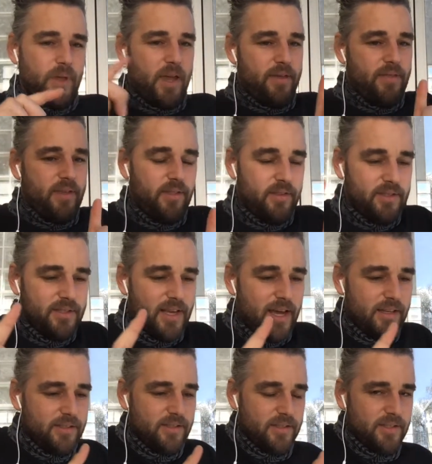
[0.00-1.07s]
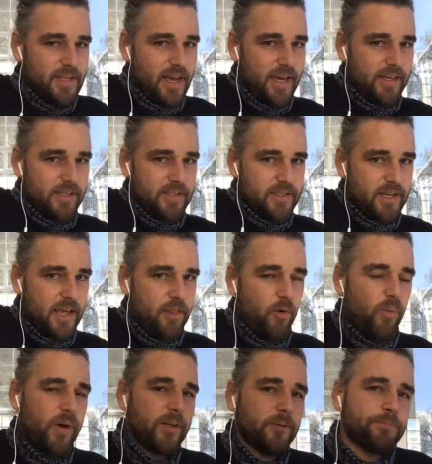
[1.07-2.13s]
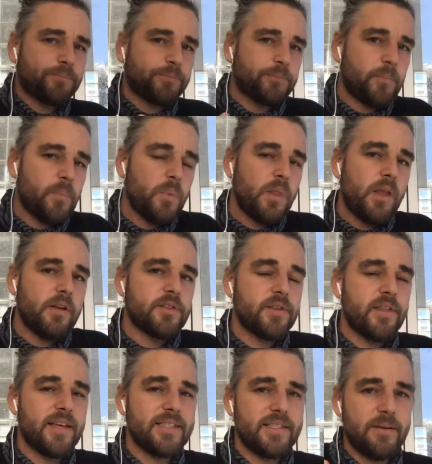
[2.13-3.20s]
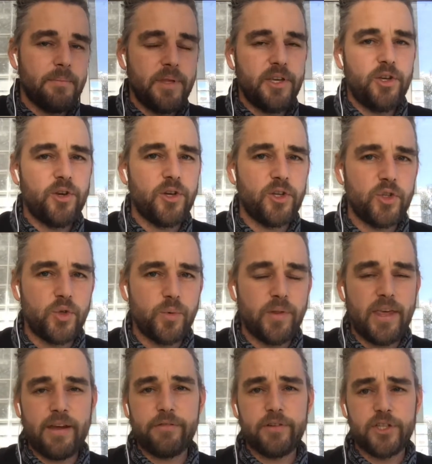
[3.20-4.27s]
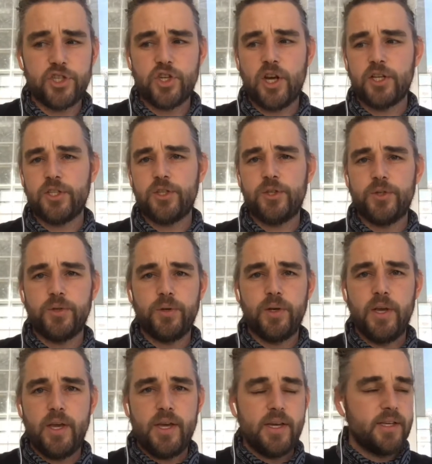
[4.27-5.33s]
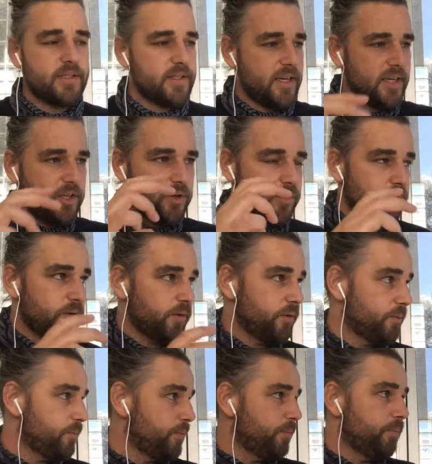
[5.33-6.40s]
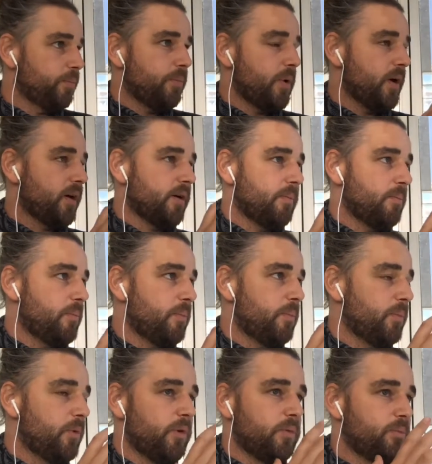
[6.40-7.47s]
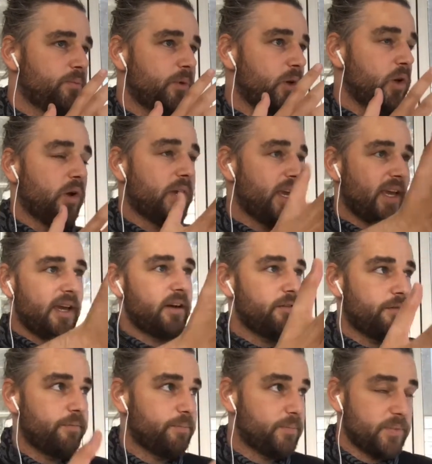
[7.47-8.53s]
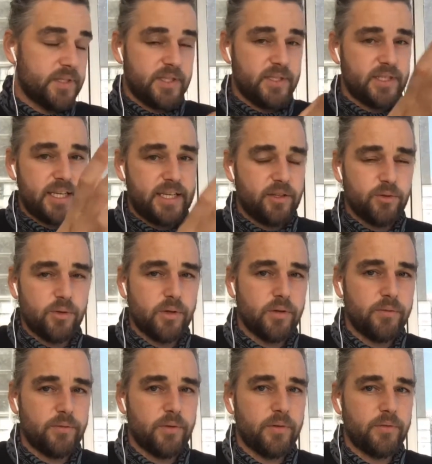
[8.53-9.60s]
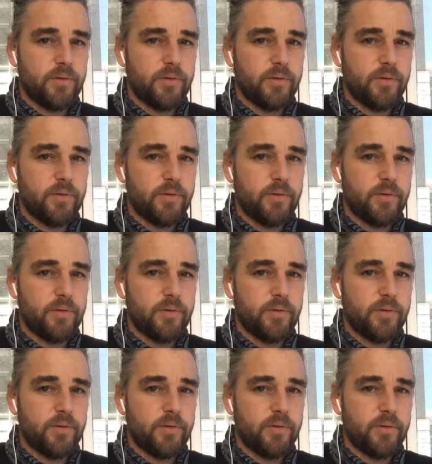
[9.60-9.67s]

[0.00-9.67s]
and then the side to side is another one. So that's something you can do with every shot you do. Say you're looking at a scene or